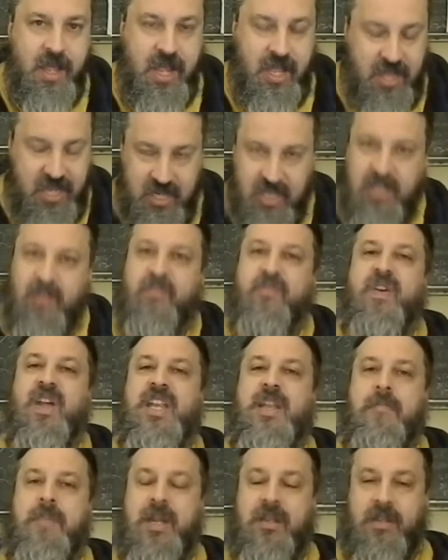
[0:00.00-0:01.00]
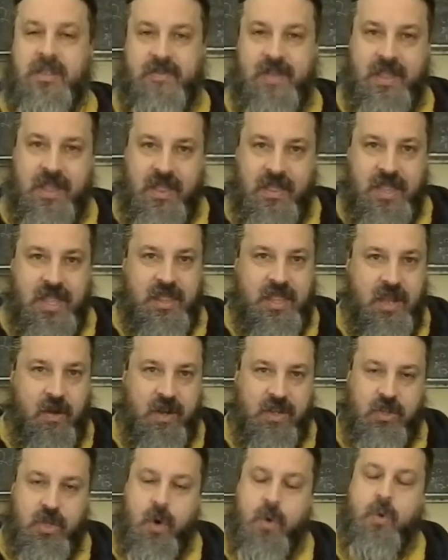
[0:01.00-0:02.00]
And this is the fundamental of it. That there
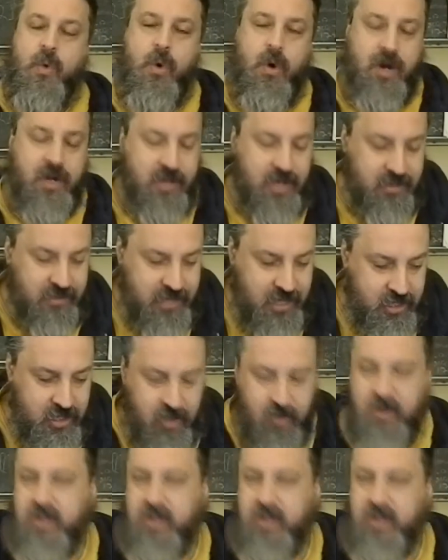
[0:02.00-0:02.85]
is no organization,